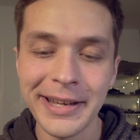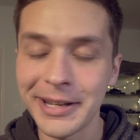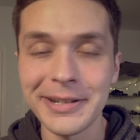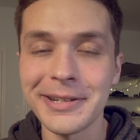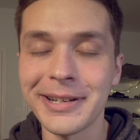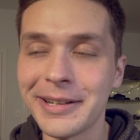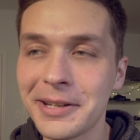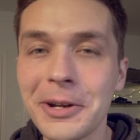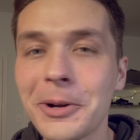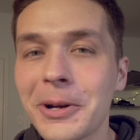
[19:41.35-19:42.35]

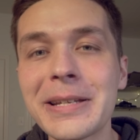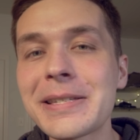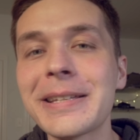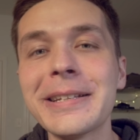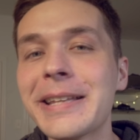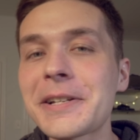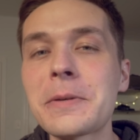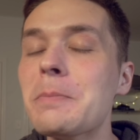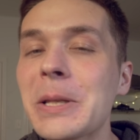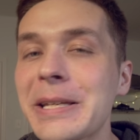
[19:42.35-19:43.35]
Here is to the
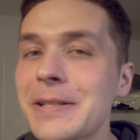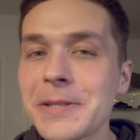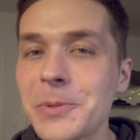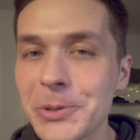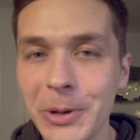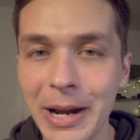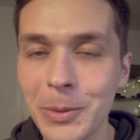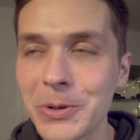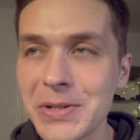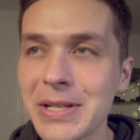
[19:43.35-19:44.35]
next million
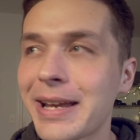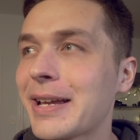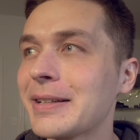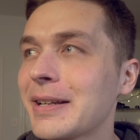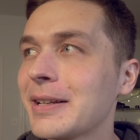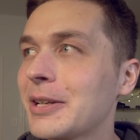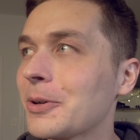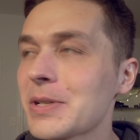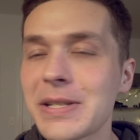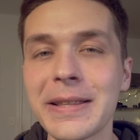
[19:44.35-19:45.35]
subscribers, and
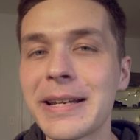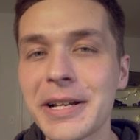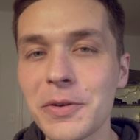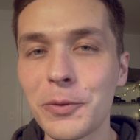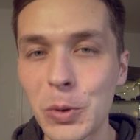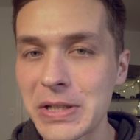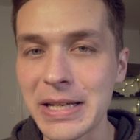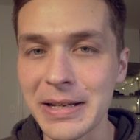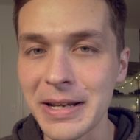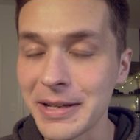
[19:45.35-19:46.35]
here is to the next
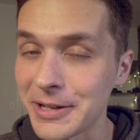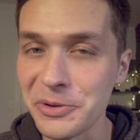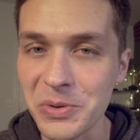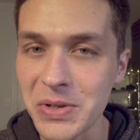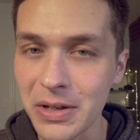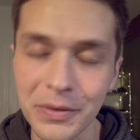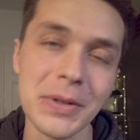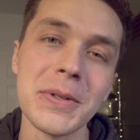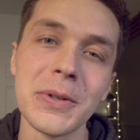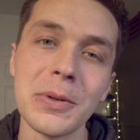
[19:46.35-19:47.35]
fourteen years of
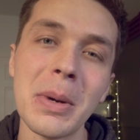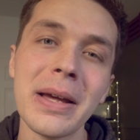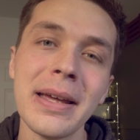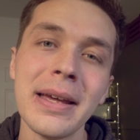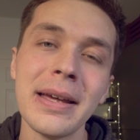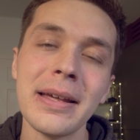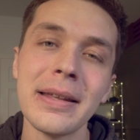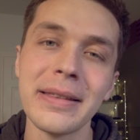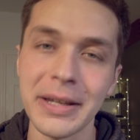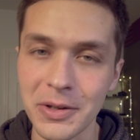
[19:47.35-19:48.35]
YouTube.
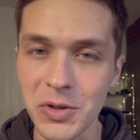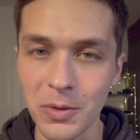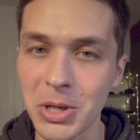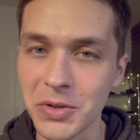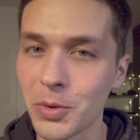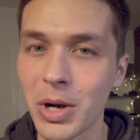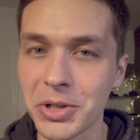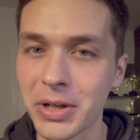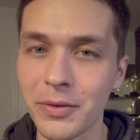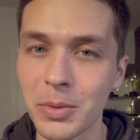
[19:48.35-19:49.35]
Thank you so much for
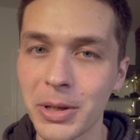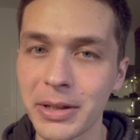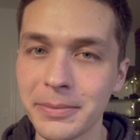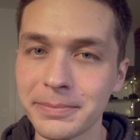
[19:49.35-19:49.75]
watching, everybody.